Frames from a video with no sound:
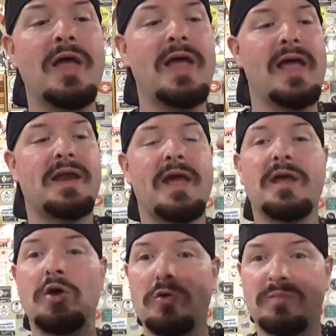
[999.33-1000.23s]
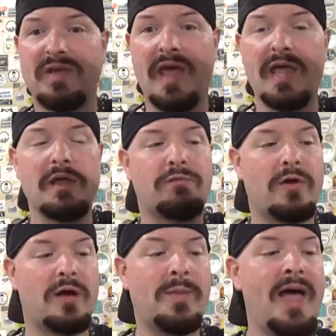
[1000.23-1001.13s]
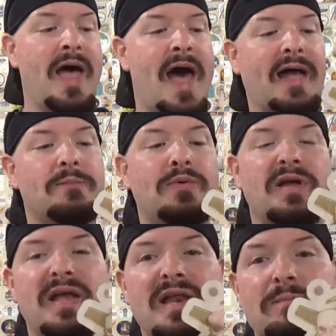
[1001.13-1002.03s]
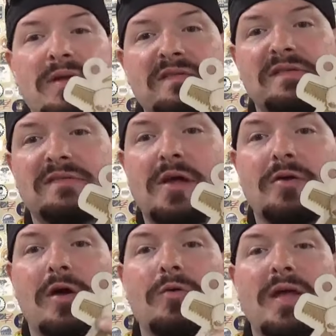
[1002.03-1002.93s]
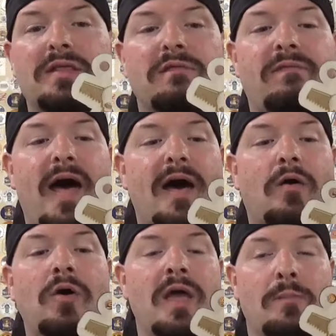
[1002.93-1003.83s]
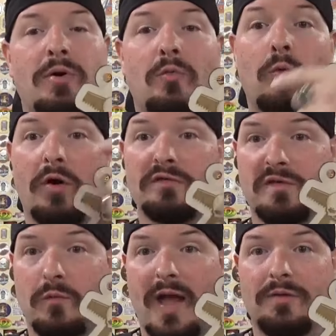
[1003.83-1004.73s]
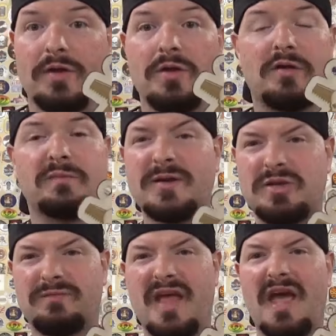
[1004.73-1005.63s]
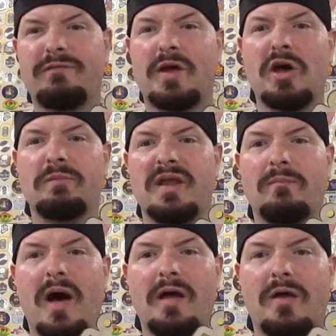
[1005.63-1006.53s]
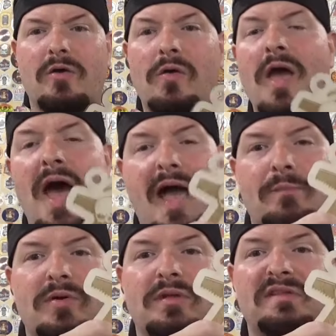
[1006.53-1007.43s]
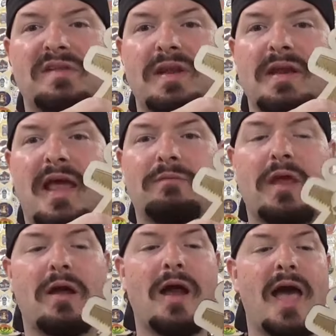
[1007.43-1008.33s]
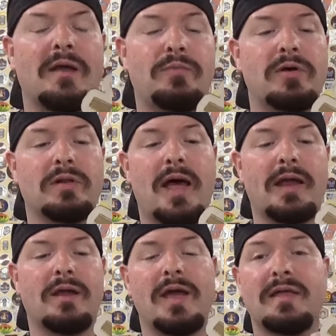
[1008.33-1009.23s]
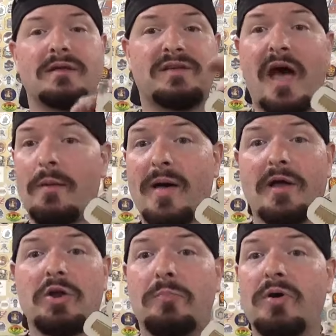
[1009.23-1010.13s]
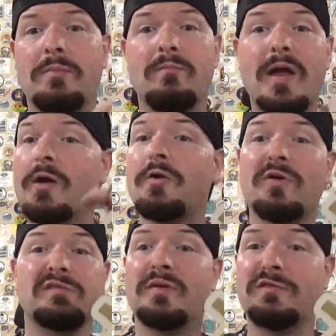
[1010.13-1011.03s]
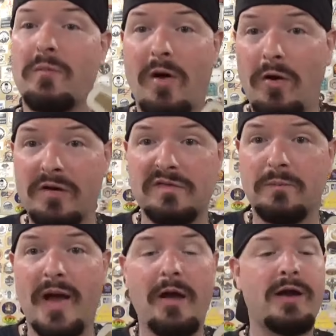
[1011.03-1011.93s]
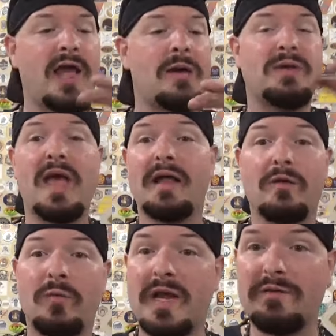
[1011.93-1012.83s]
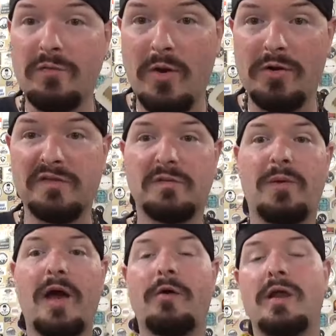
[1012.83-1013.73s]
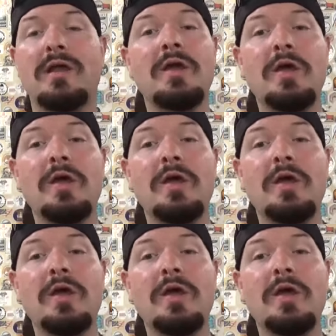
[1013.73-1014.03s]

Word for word: and a hoop to hang it from, I can put any business logo in the file, put words around it, you know, especially if they have a company motto. I can put the city name there. I could put like at the top, I could have put Merry Christmas from Artisan Pirate, Happy Halloween from Artisan Pirate.